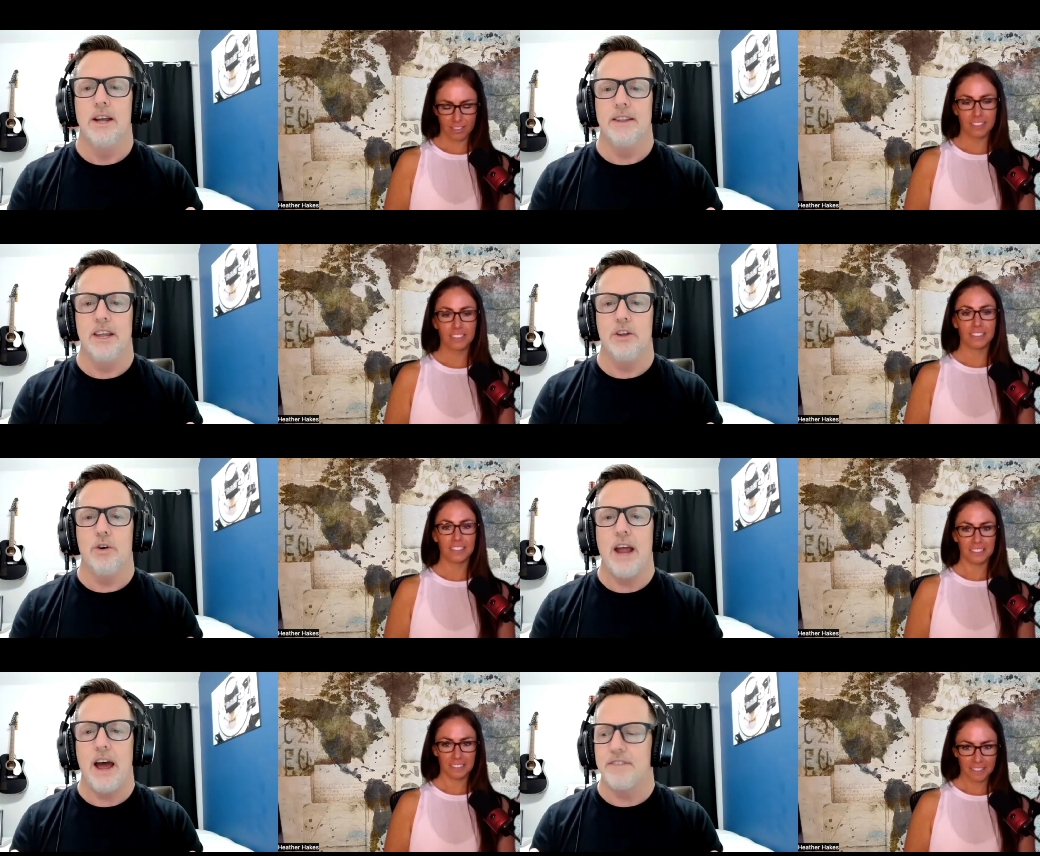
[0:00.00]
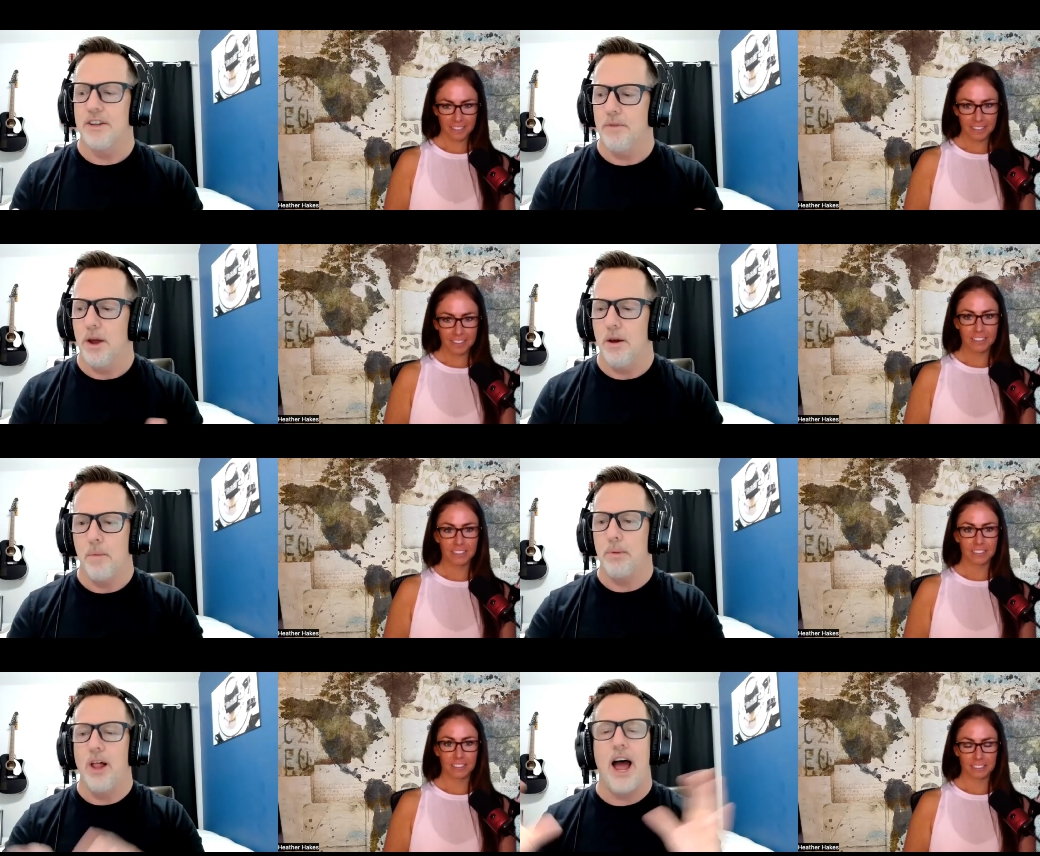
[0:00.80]
Speaker 1: and that you don't have to
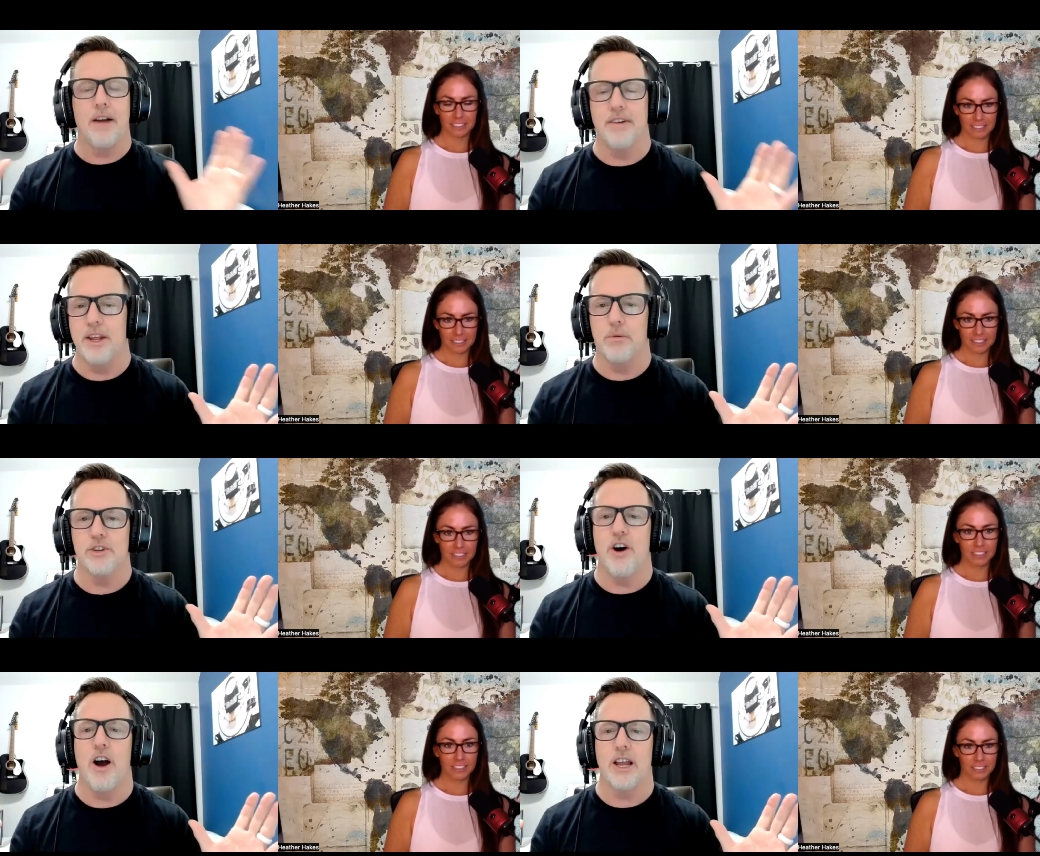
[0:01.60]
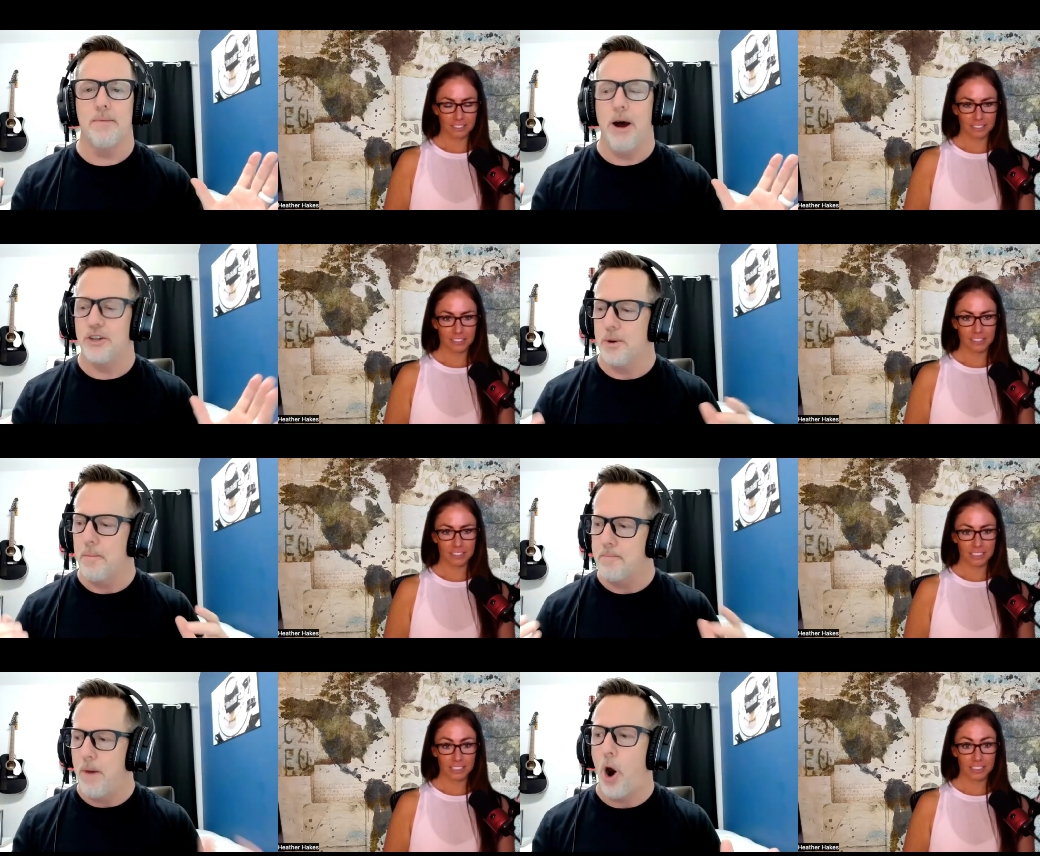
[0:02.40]
apply everything we're talking about
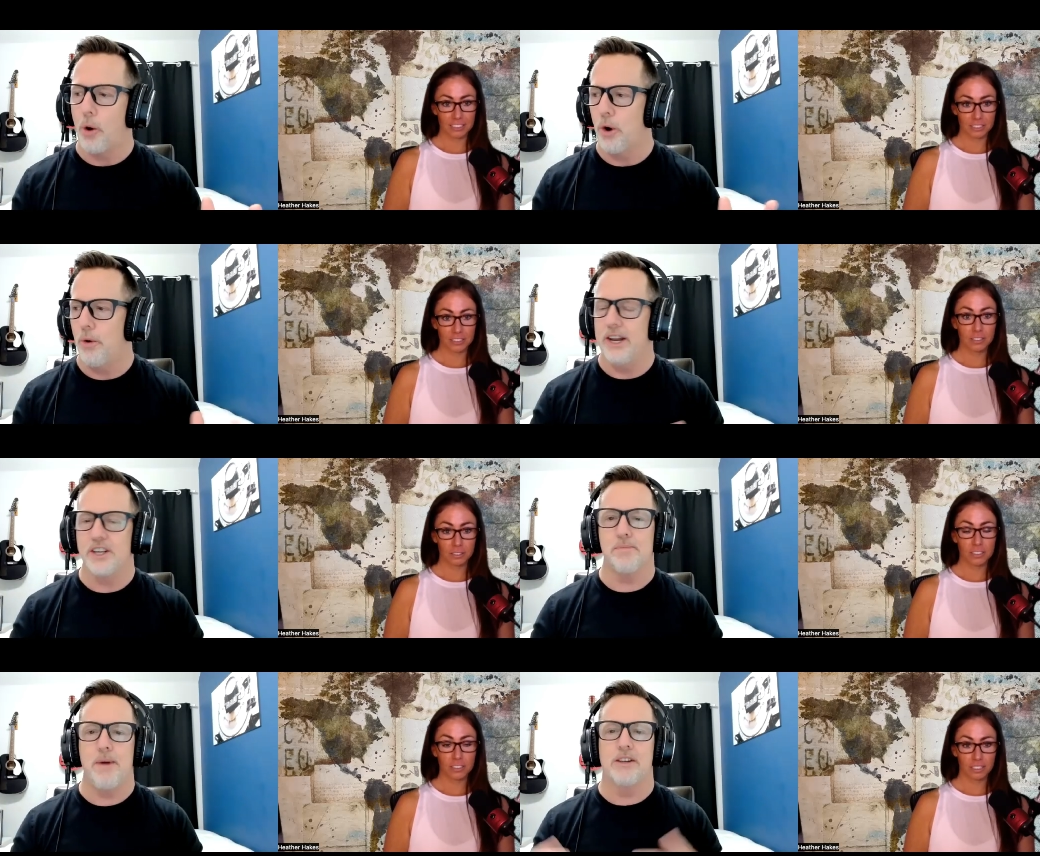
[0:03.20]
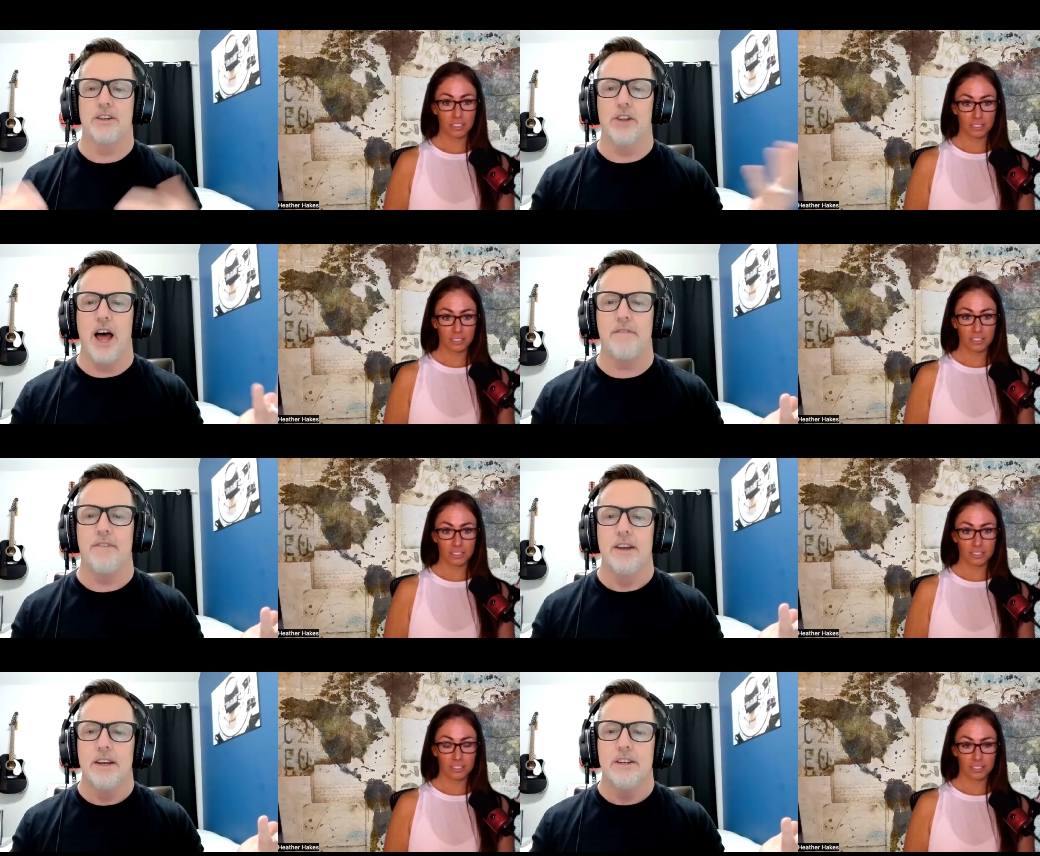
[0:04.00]
tomorrow and expect your
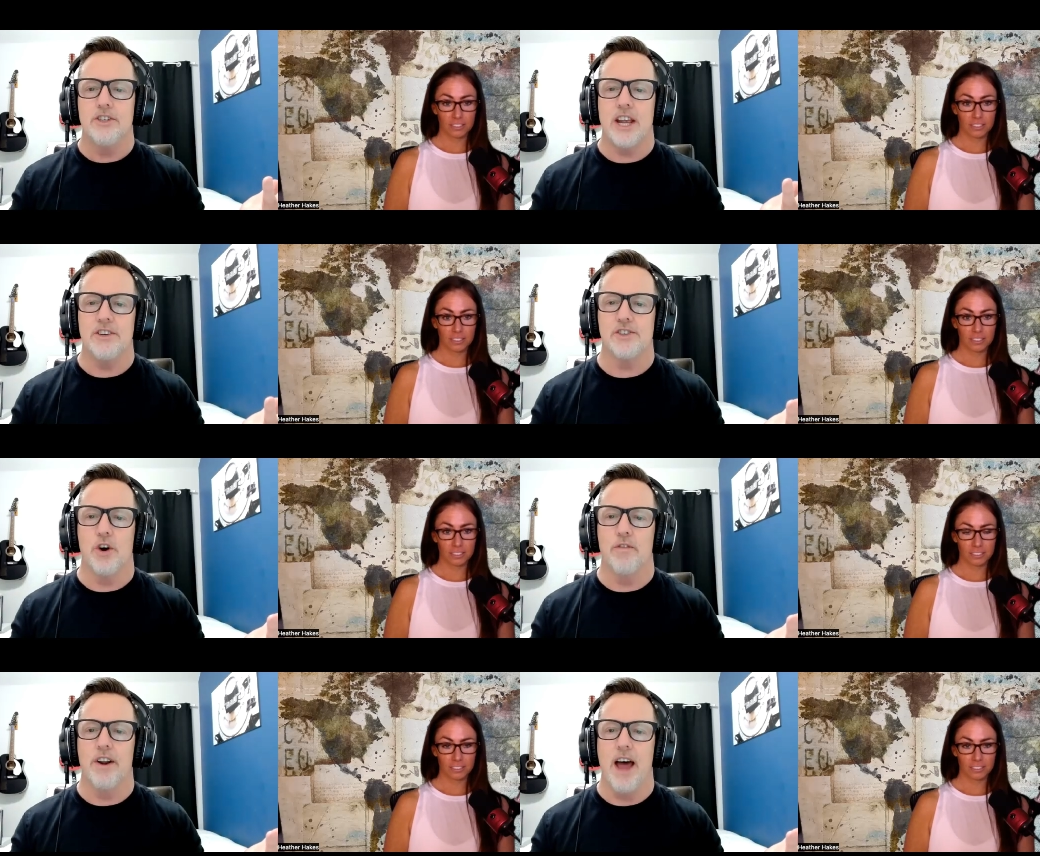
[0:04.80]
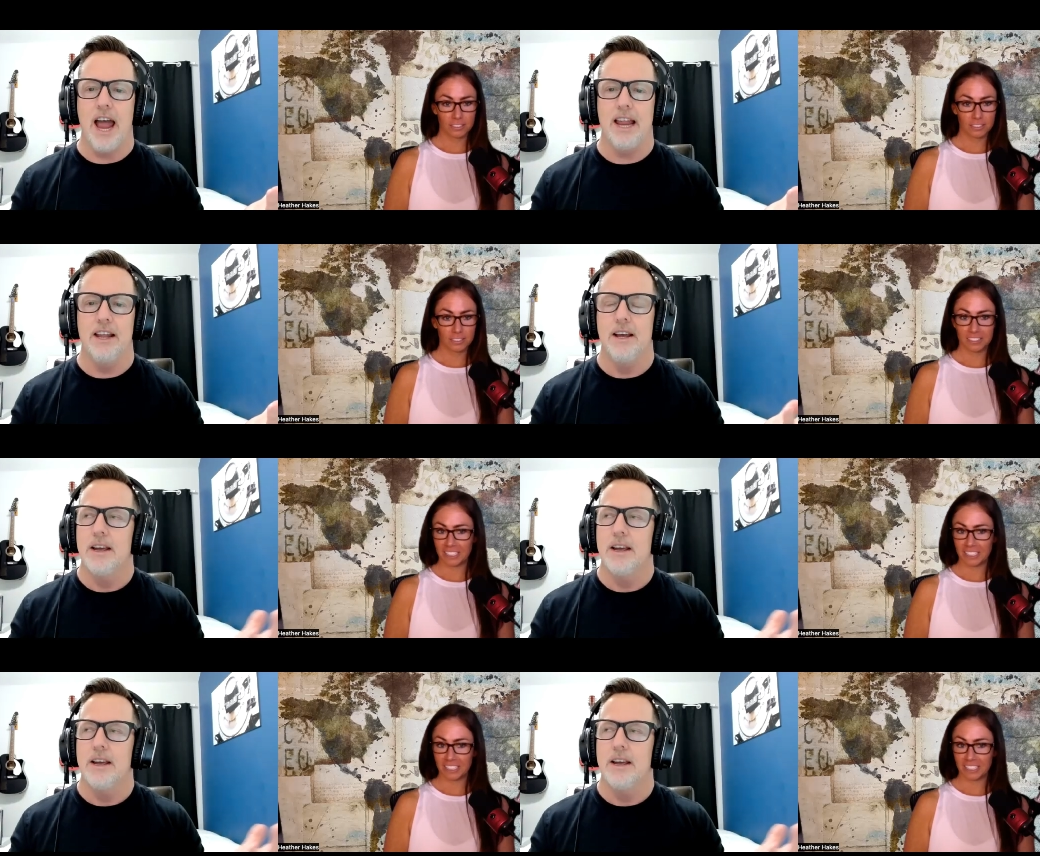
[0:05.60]
life changes overnight.